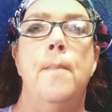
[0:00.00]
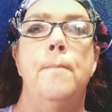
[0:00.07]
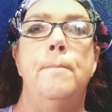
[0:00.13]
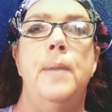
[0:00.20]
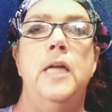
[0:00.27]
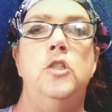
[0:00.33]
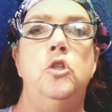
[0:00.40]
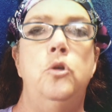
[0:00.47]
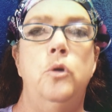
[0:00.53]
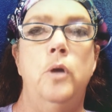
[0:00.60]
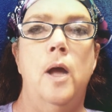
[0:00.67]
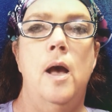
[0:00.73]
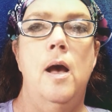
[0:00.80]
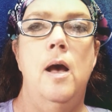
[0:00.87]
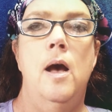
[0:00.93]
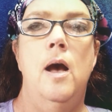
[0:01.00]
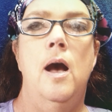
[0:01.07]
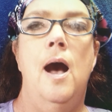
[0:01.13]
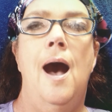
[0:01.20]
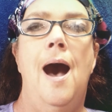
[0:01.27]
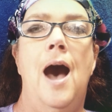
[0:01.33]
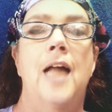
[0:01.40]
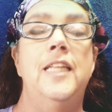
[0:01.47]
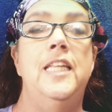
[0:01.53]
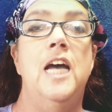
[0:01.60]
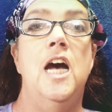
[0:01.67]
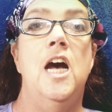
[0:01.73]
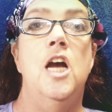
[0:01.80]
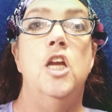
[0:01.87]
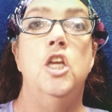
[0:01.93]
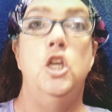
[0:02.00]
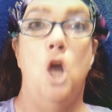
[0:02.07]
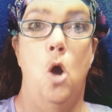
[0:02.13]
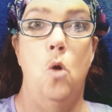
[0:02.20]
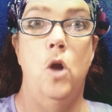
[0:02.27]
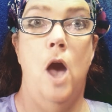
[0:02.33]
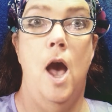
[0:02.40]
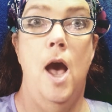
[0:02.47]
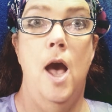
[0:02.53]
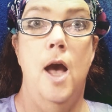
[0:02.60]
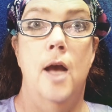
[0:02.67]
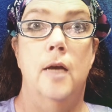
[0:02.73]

matuna, hatha, yoga,